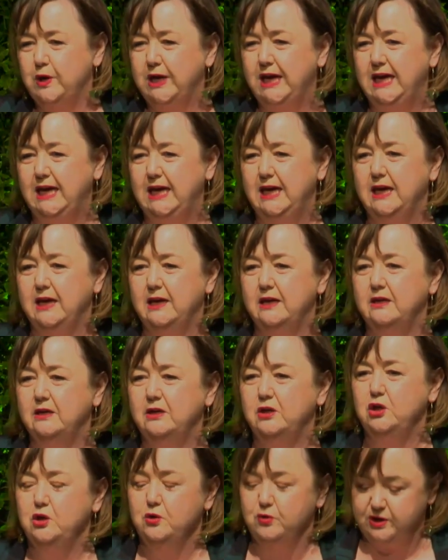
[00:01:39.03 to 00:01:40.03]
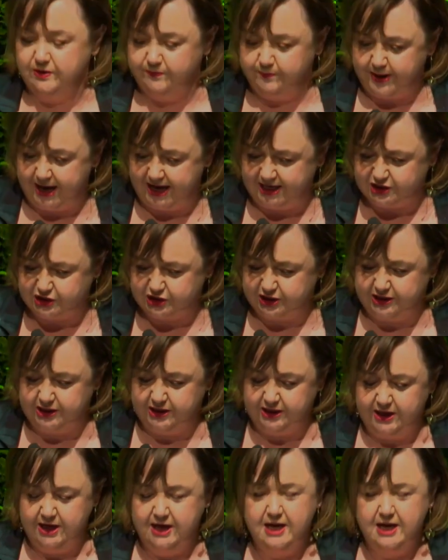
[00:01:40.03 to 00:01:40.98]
care, your compassion,